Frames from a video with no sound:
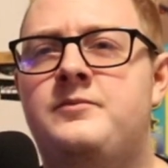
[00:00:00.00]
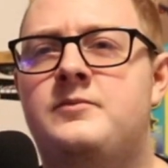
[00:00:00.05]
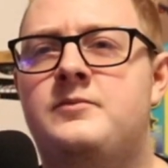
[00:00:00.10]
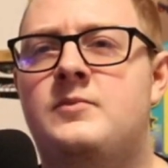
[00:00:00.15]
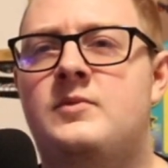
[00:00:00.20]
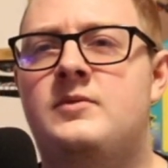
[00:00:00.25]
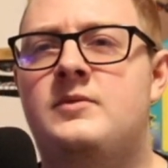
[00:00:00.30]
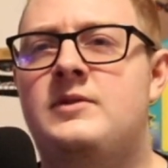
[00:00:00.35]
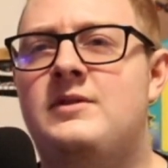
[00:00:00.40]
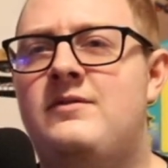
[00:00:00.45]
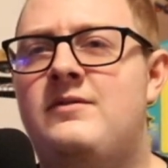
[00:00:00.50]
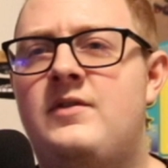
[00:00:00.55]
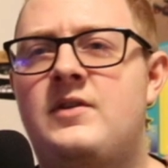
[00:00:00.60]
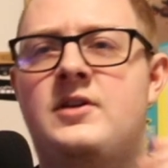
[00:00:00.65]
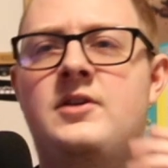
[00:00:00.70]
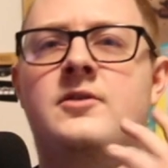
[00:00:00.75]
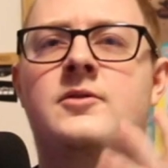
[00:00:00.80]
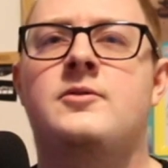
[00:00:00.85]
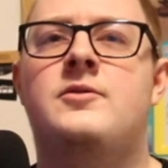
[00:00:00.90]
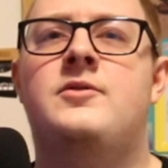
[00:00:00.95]

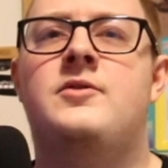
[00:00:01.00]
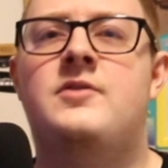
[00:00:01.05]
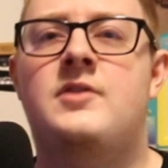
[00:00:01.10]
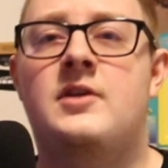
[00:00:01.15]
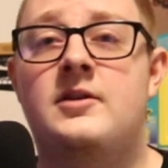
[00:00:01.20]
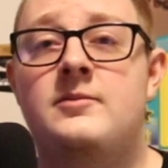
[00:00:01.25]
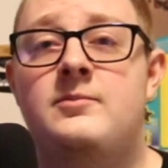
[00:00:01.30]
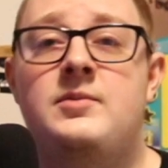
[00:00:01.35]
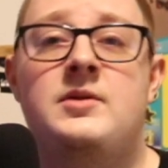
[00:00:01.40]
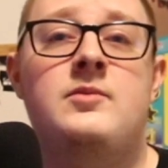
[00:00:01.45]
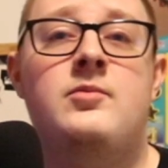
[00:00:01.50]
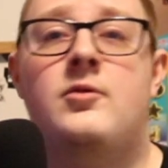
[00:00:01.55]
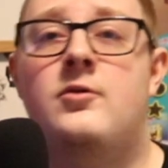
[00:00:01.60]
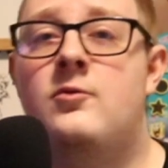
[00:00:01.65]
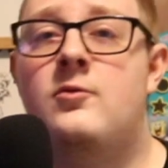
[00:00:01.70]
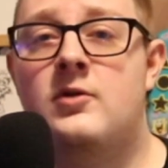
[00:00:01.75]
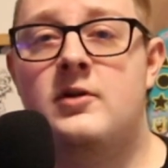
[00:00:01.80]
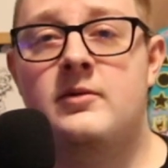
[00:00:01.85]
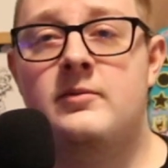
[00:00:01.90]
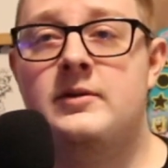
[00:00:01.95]
videos that people
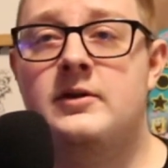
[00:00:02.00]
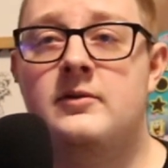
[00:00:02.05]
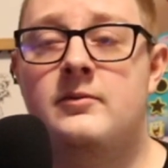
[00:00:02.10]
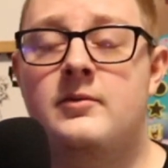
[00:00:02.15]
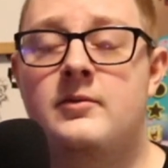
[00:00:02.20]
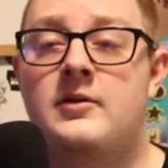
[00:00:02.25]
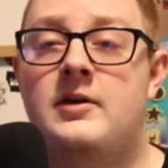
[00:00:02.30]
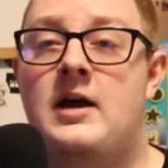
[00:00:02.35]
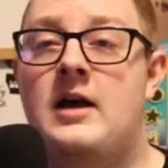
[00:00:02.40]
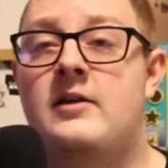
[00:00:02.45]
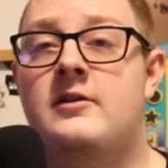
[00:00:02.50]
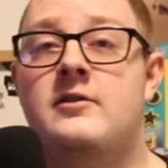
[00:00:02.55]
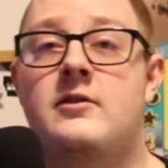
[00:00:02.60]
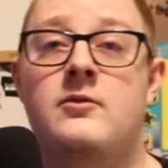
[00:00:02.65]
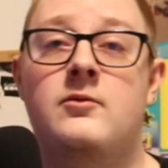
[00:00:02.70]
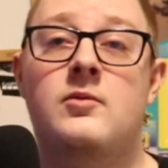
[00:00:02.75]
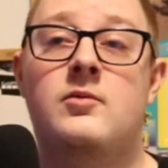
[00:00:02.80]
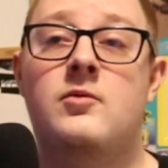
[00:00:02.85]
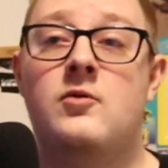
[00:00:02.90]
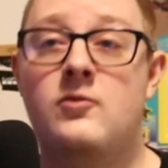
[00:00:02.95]
wouldn't be able to actually
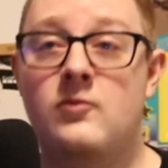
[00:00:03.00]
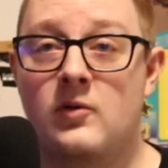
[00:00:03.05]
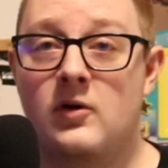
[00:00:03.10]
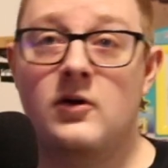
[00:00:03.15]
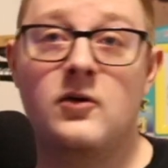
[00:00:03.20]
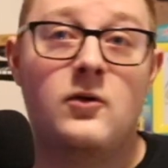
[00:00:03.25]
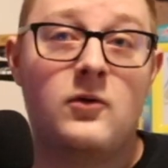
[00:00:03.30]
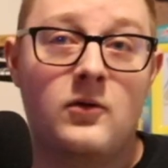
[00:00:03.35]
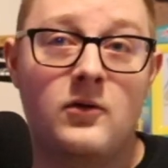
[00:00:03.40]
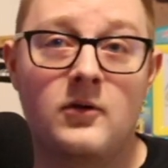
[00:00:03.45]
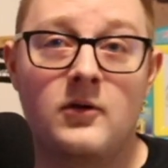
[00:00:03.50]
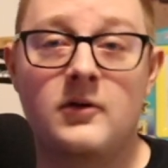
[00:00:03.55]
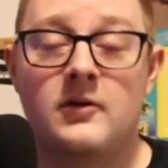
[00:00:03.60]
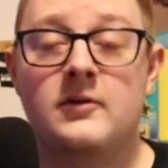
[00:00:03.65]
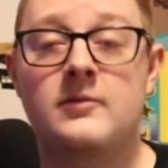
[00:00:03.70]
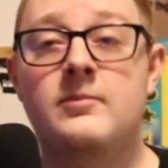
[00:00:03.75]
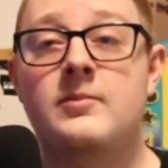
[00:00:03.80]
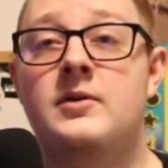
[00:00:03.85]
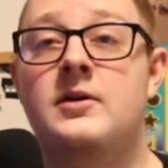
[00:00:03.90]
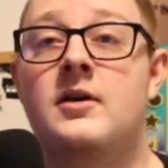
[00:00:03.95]
record
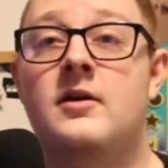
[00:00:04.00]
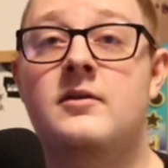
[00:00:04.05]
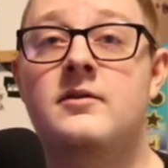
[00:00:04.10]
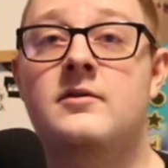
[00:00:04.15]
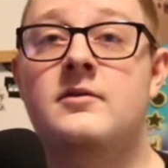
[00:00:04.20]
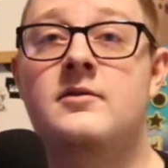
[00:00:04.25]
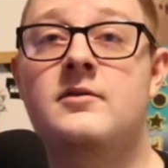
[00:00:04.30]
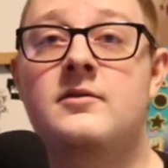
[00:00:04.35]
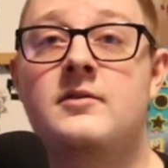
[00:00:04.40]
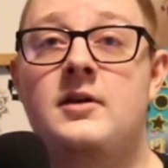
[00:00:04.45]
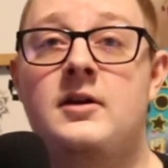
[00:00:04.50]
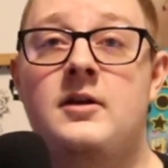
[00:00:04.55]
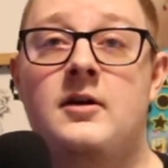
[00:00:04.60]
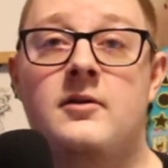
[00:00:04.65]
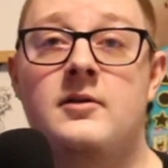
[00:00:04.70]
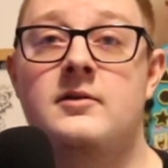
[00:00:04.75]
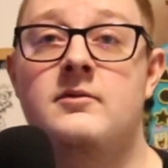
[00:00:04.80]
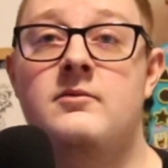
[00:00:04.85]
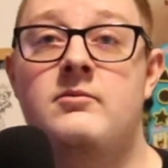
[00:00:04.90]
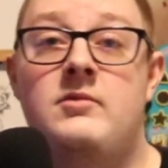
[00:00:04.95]
because,
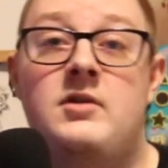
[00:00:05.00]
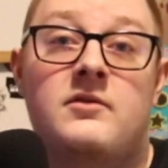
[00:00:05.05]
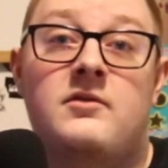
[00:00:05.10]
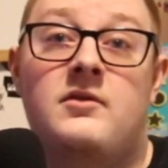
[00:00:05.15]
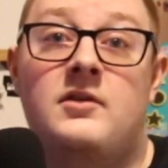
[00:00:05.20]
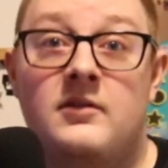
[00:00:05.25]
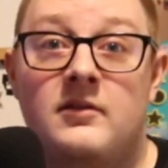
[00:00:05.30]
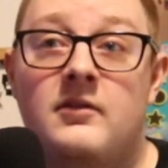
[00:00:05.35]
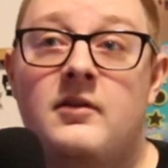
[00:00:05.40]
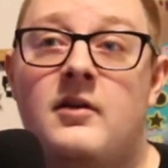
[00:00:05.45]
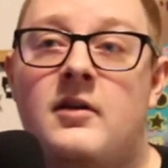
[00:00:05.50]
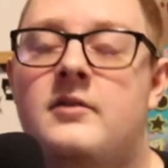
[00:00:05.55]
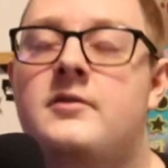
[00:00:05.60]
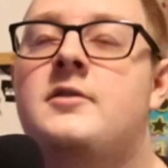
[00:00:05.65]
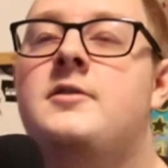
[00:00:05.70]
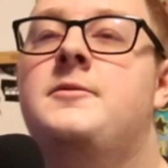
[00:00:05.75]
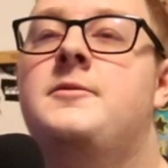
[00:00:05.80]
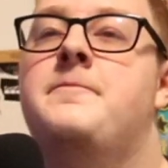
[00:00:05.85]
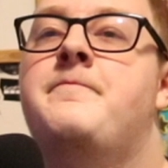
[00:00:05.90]
it doesn't exist.